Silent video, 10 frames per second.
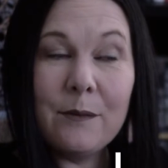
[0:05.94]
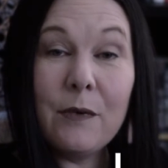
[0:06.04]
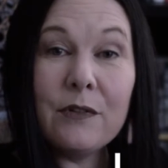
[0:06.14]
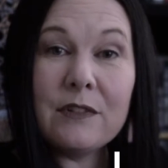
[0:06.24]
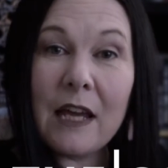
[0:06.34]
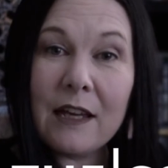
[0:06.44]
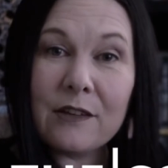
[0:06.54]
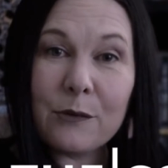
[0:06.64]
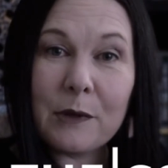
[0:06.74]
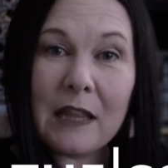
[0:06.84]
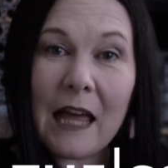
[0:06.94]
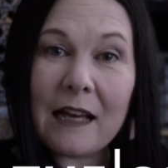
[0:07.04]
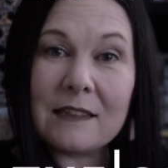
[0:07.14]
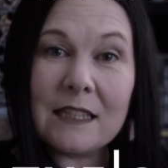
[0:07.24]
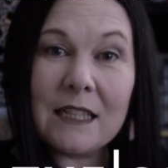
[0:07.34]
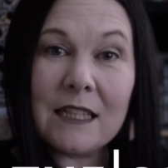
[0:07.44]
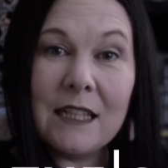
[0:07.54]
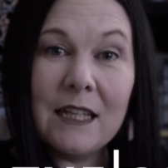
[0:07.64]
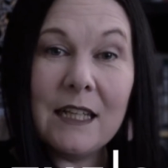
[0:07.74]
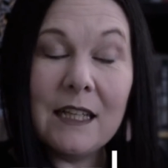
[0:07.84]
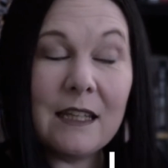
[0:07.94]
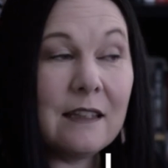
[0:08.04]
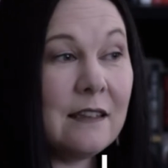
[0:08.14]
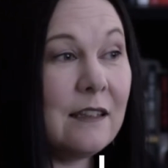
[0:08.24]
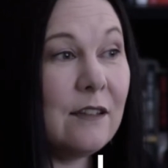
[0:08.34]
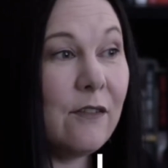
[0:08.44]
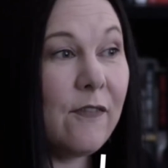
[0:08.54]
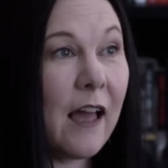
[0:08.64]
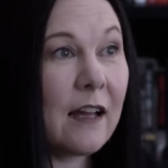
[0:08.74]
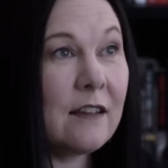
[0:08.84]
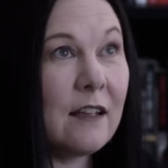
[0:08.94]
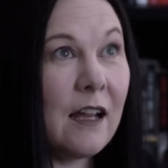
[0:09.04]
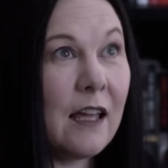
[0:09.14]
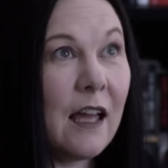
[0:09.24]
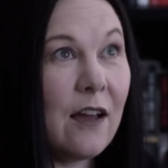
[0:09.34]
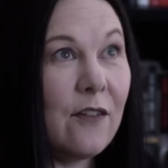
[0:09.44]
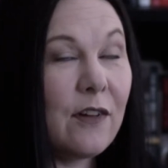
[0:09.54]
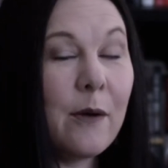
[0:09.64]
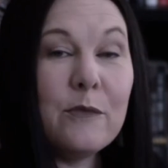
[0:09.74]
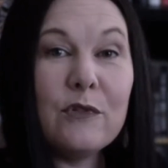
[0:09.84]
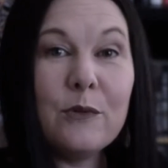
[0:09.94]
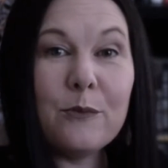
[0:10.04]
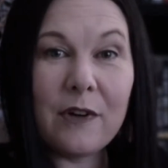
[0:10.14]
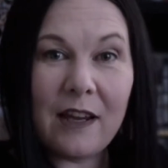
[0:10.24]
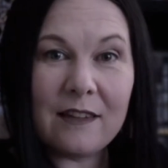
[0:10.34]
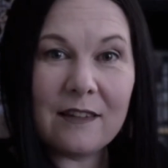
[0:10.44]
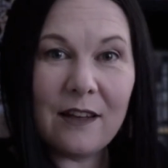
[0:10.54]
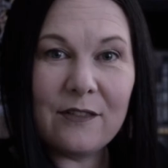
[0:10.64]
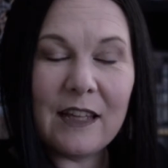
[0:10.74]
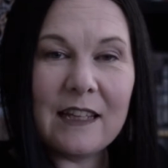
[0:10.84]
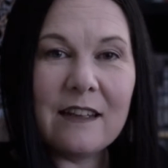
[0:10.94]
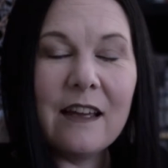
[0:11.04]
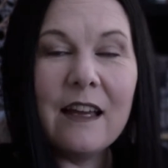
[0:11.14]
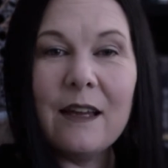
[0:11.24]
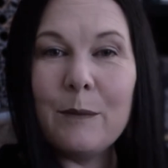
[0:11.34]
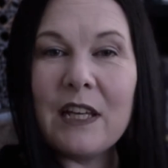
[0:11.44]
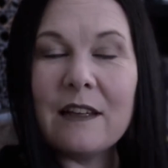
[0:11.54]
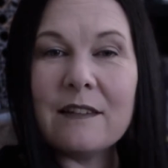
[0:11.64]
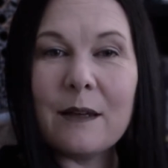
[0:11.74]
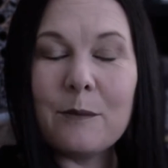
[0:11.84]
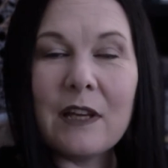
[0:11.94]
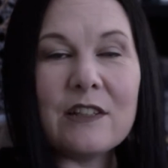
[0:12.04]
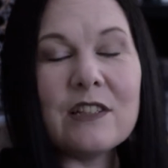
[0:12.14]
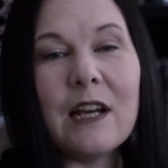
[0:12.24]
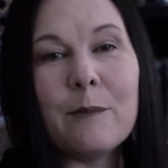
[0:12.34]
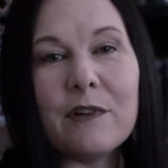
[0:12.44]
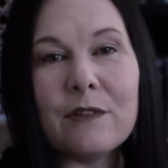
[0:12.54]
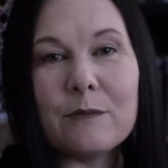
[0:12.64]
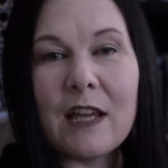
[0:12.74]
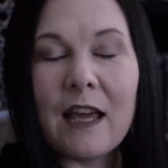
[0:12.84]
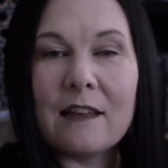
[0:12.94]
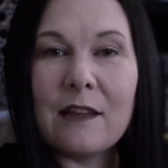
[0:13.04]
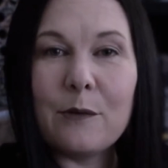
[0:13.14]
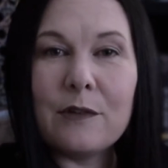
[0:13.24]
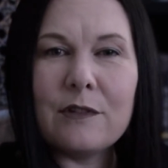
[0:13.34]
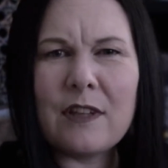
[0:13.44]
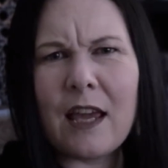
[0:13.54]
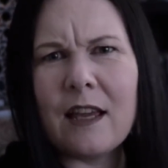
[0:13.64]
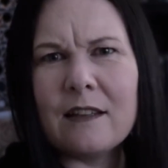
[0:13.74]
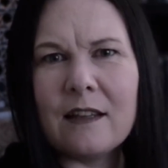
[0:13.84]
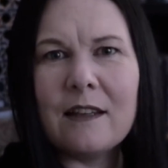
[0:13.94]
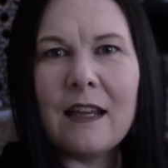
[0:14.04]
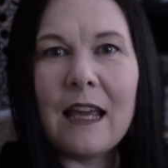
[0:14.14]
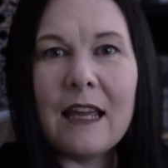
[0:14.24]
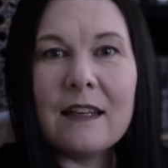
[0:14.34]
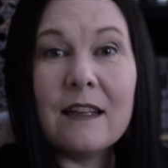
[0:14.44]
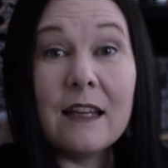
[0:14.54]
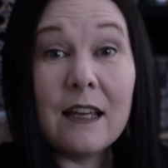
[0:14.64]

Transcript: Most tags are relaxing. This is a fact that I have come to embrace of late because I'm catching up on some tags I was tagged in, and